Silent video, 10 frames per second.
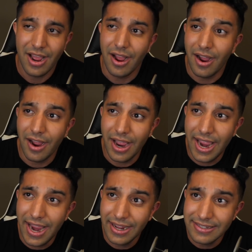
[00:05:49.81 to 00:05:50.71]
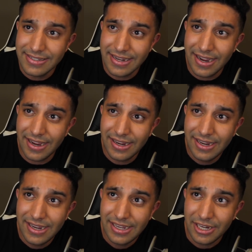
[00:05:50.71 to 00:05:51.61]

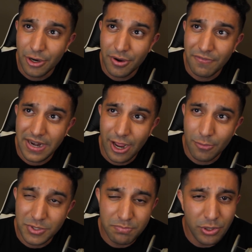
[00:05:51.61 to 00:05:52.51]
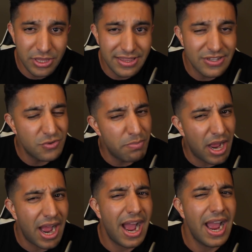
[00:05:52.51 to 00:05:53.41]
if it helps put this
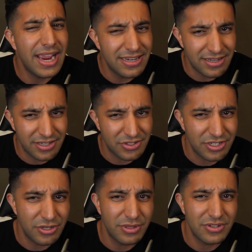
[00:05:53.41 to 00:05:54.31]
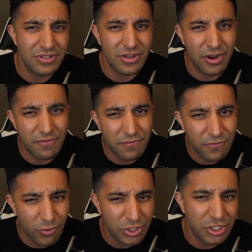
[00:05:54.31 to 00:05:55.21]
behind us, this
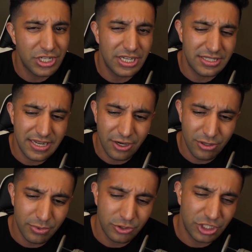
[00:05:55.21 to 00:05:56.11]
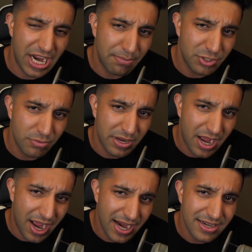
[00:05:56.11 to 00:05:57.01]
unfortunate, terrible chapter
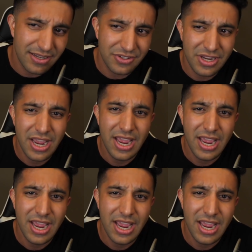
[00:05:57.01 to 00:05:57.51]
behind us,